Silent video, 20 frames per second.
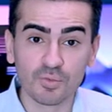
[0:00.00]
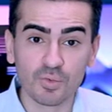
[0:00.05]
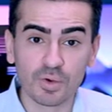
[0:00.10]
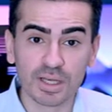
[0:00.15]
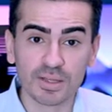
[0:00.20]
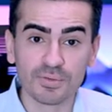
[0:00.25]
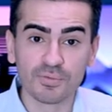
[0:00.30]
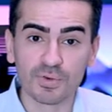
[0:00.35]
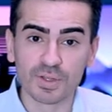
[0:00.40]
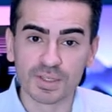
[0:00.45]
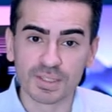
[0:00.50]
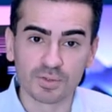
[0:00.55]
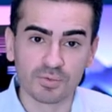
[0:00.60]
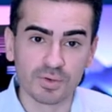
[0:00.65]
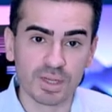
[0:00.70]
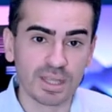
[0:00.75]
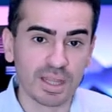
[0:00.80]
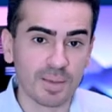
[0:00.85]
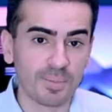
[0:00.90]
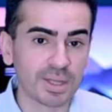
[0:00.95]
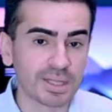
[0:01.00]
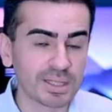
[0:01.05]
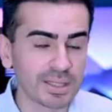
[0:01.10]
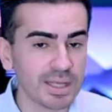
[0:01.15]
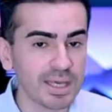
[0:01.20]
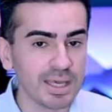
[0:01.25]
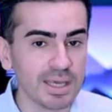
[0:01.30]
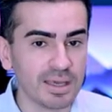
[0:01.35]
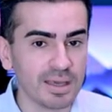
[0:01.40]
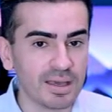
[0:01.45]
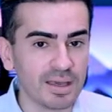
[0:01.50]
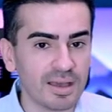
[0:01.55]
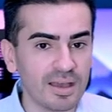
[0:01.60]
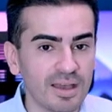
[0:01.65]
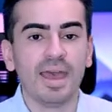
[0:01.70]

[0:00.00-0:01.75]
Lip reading: one for screen number 3.